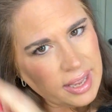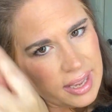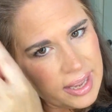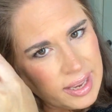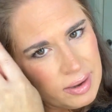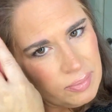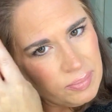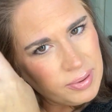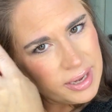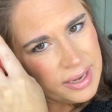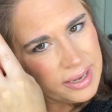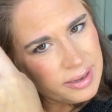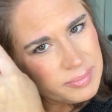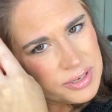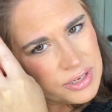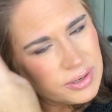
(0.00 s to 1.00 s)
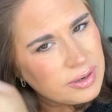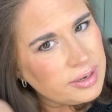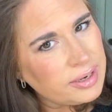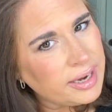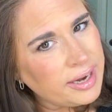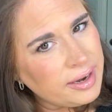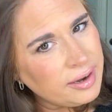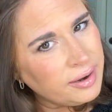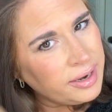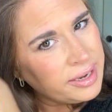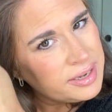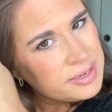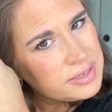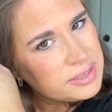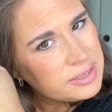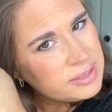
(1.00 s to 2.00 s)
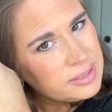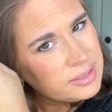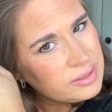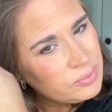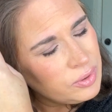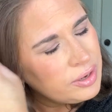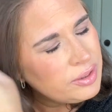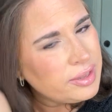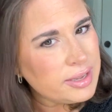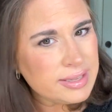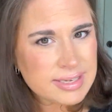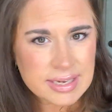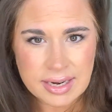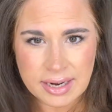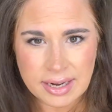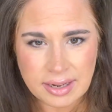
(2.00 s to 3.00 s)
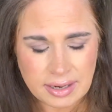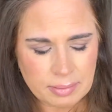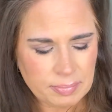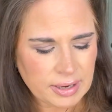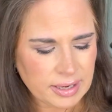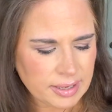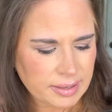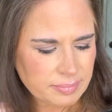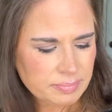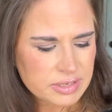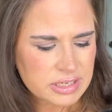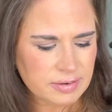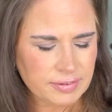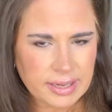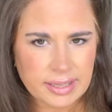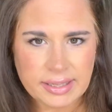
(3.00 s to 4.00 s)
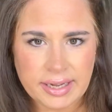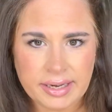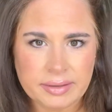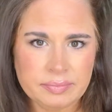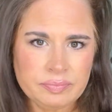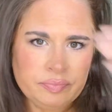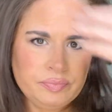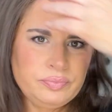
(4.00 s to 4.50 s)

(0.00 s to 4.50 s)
and pick up certain areas where it's going to clip in, stuff like that.